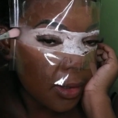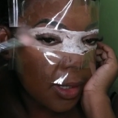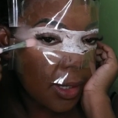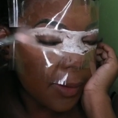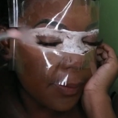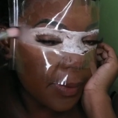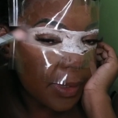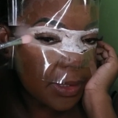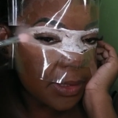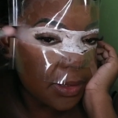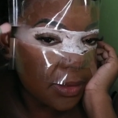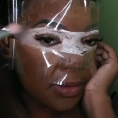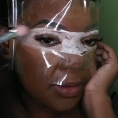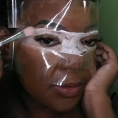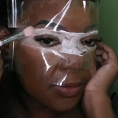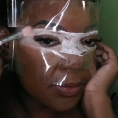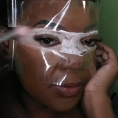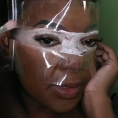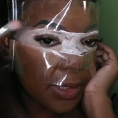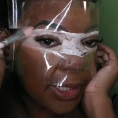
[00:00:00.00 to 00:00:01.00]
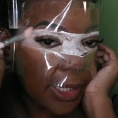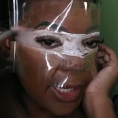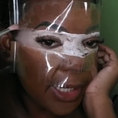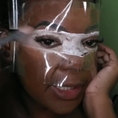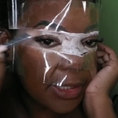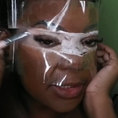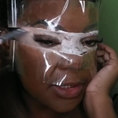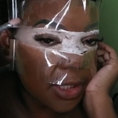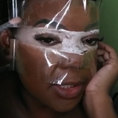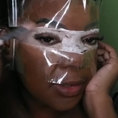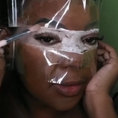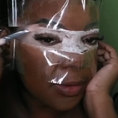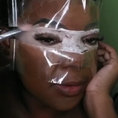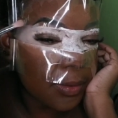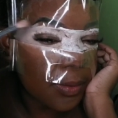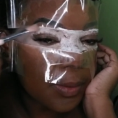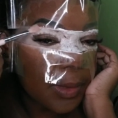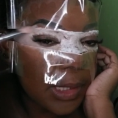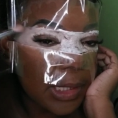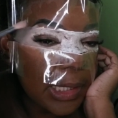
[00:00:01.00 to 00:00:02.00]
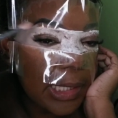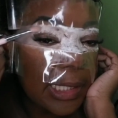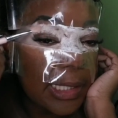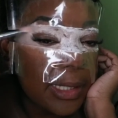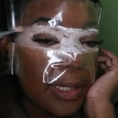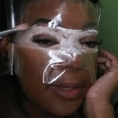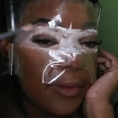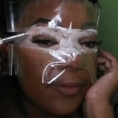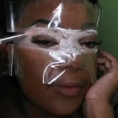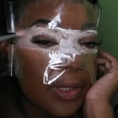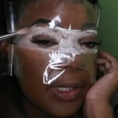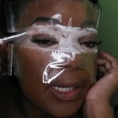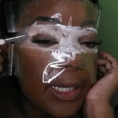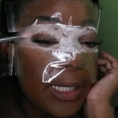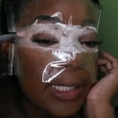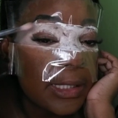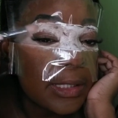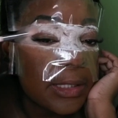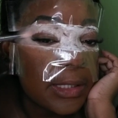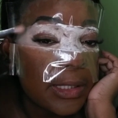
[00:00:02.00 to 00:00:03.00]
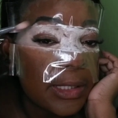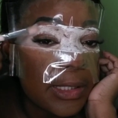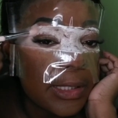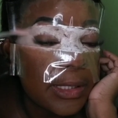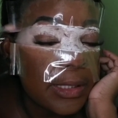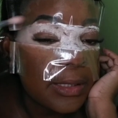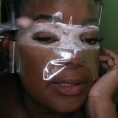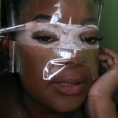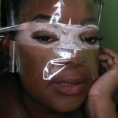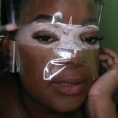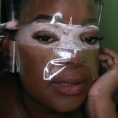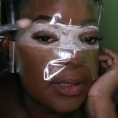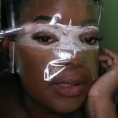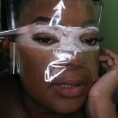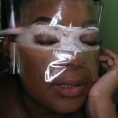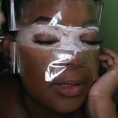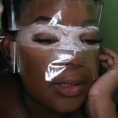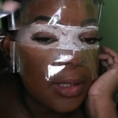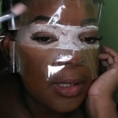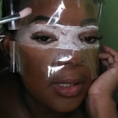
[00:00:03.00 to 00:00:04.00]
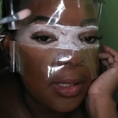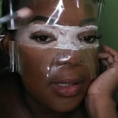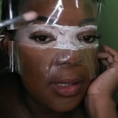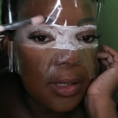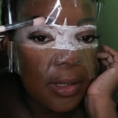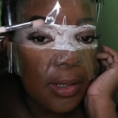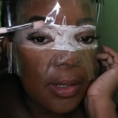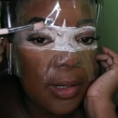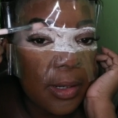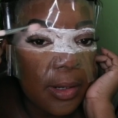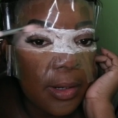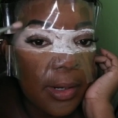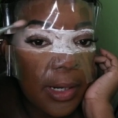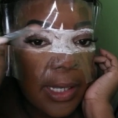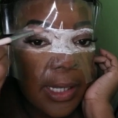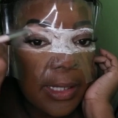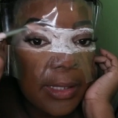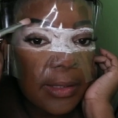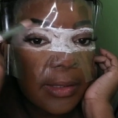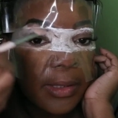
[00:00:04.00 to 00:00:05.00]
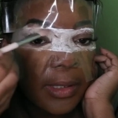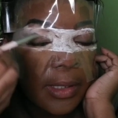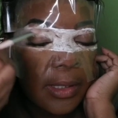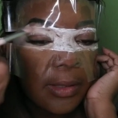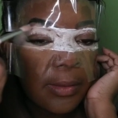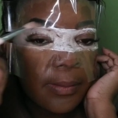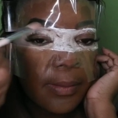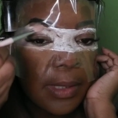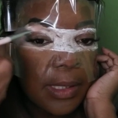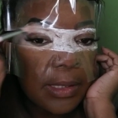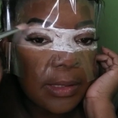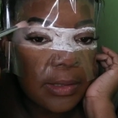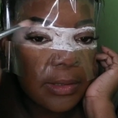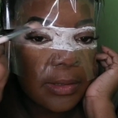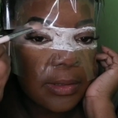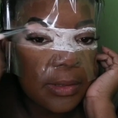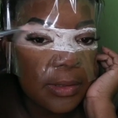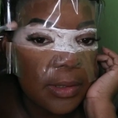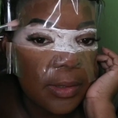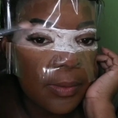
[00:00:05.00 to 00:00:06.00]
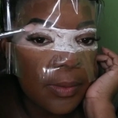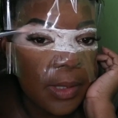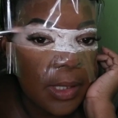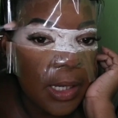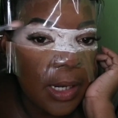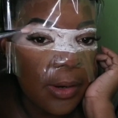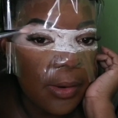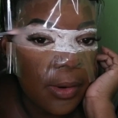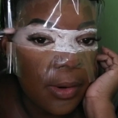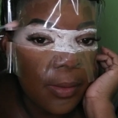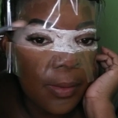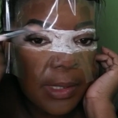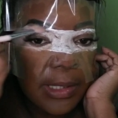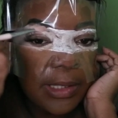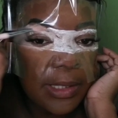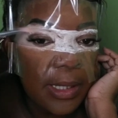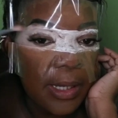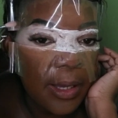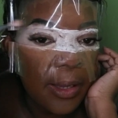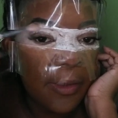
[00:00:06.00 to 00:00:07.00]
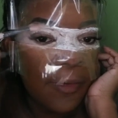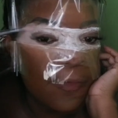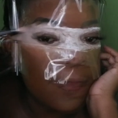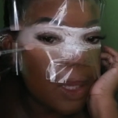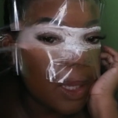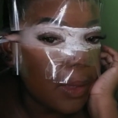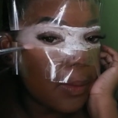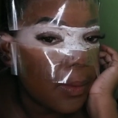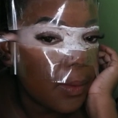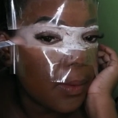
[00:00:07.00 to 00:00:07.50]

a person doing eyeshadow will not have eyelashes, right? But you work around what you have. Yeah?